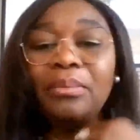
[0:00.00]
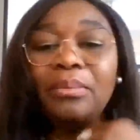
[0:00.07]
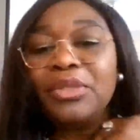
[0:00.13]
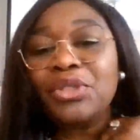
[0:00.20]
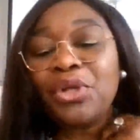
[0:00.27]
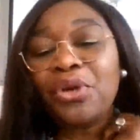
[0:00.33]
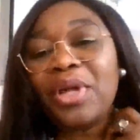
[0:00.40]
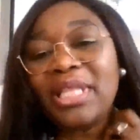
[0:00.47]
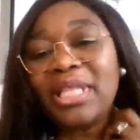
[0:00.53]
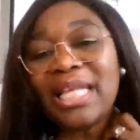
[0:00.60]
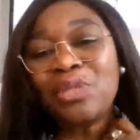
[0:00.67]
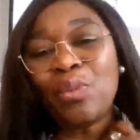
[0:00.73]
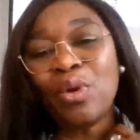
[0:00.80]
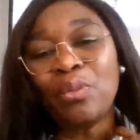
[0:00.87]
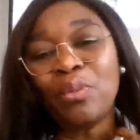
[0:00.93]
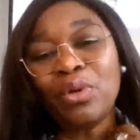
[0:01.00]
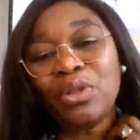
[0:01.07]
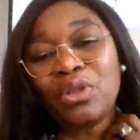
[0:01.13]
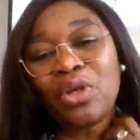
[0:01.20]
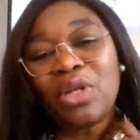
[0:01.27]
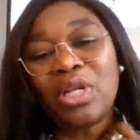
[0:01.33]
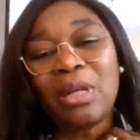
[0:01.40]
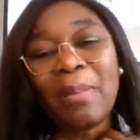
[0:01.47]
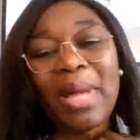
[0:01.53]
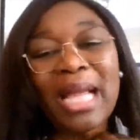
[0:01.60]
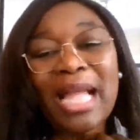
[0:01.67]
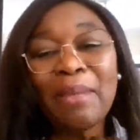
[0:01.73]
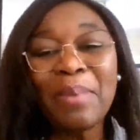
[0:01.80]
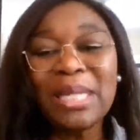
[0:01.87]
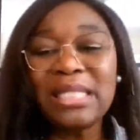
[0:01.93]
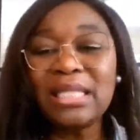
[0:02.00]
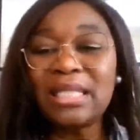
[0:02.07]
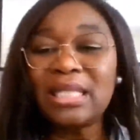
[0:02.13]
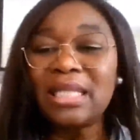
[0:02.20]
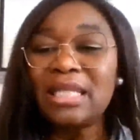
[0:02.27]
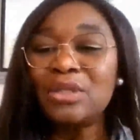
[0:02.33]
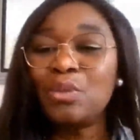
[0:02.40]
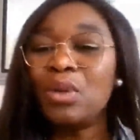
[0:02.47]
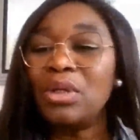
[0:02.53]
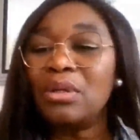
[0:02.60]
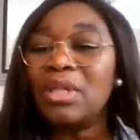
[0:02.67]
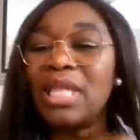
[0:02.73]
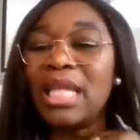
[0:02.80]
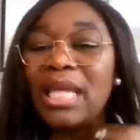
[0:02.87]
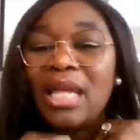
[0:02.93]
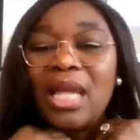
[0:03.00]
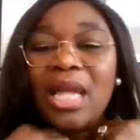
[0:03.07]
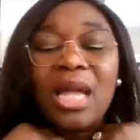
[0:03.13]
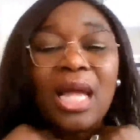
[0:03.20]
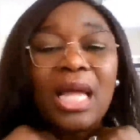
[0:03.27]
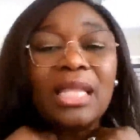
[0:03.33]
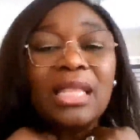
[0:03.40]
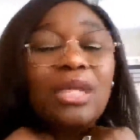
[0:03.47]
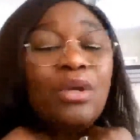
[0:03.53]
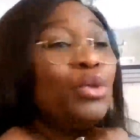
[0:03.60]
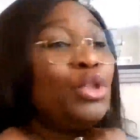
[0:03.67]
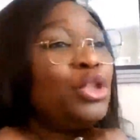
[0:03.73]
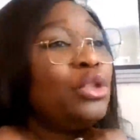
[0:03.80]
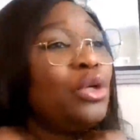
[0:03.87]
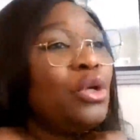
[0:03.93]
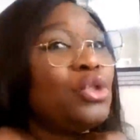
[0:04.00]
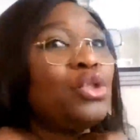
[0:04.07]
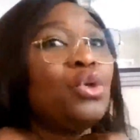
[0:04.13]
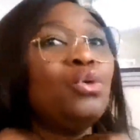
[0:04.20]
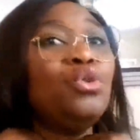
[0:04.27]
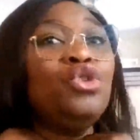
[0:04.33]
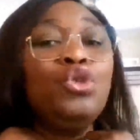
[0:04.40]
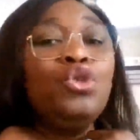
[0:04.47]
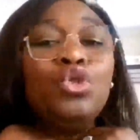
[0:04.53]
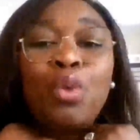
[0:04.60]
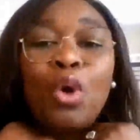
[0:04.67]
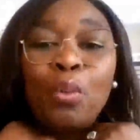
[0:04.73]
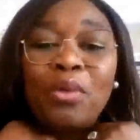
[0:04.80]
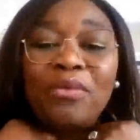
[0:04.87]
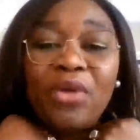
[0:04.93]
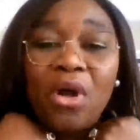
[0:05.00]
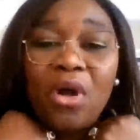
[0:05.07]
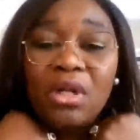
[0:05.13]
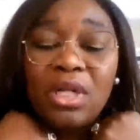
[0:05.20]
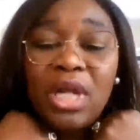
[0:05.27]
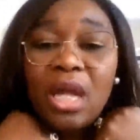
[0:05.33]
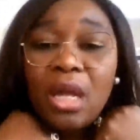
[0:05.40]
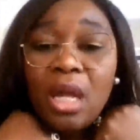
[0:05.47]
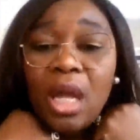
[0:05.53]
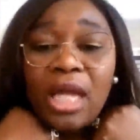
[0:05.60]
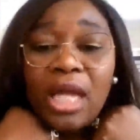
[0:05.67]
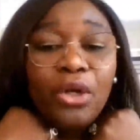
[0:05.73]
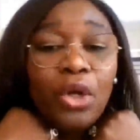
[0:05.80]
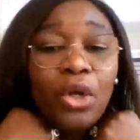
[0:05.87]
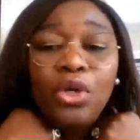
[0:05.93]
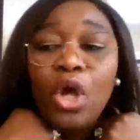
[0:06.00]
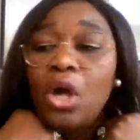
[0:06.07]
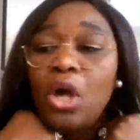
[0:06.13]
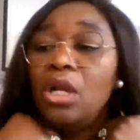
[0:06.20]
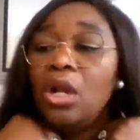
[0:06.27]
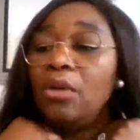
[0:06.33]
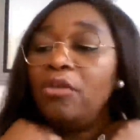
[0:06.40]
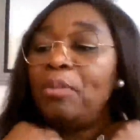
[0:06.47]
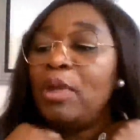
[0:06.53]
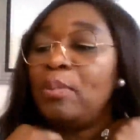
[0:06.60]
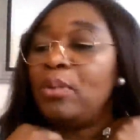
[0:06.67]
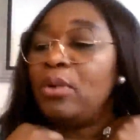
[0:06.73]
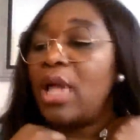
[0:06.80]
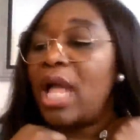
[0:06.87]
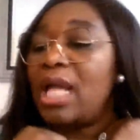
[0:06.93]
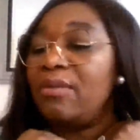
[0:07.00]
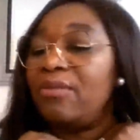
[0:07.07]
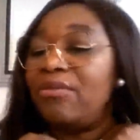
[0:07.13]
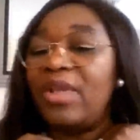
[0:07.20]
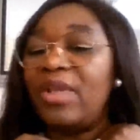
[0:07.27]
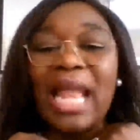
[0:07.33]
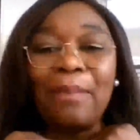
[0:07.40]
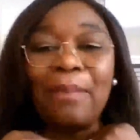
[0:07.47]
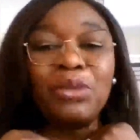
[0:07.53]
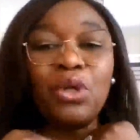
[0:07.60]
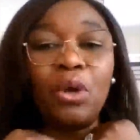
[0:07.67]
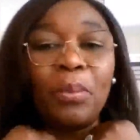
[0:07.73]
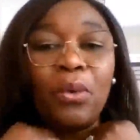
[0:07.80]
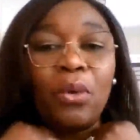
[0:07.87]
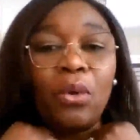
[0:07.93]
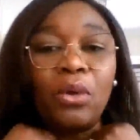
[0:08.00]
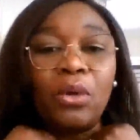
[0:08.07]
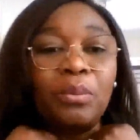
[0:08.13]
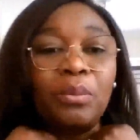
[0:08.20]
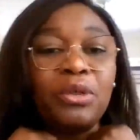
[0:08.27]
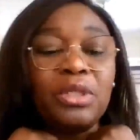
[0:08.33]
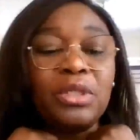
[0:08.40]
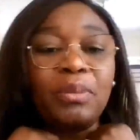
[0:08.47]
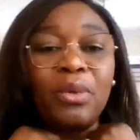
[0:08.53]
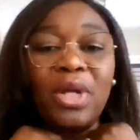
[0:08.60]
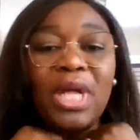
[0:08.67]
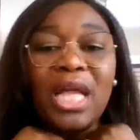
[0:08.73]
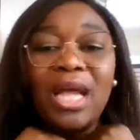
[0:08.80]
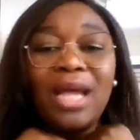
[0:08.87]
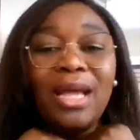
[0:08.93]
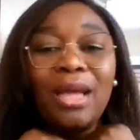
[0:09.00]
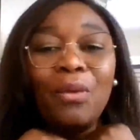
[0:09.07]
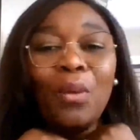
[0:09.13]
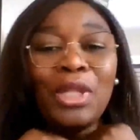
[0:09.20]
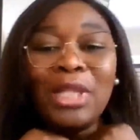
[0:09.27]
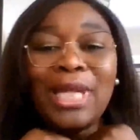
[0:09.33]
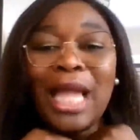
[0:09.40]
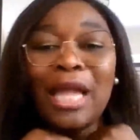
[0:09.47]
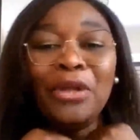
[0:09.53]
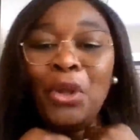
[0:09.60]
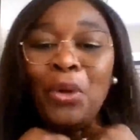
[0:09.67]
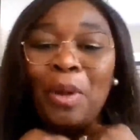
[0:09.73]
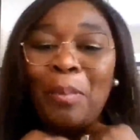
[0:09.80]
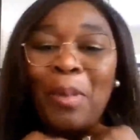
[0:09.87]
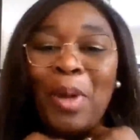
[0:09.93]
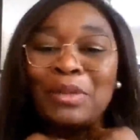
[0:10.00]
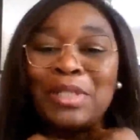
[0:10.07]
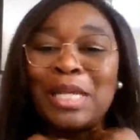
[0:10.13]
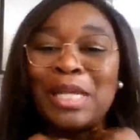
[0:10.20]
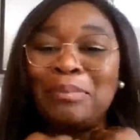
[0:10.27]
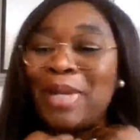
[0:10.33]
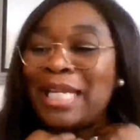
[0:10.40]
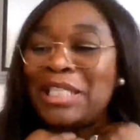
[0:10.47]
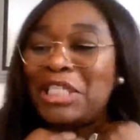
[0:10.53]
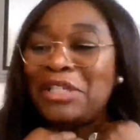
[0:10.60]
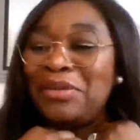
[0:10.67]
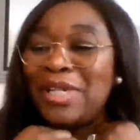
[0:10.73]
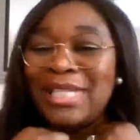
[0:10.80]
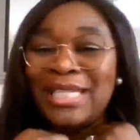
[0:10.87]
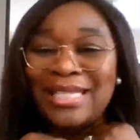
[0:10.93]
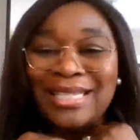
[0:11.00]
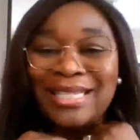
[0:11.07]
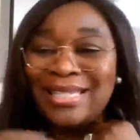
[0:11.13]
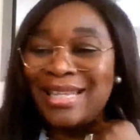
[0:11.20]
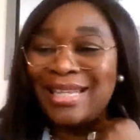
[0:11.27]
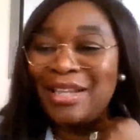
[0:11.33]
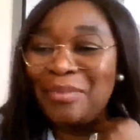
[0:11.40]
Sorry, and there's one, we're talking about capacity. There's one thing. I think we should also use what we've got. I know not a lot of people have a laptop or a computer, but one thing I know about Nigerians is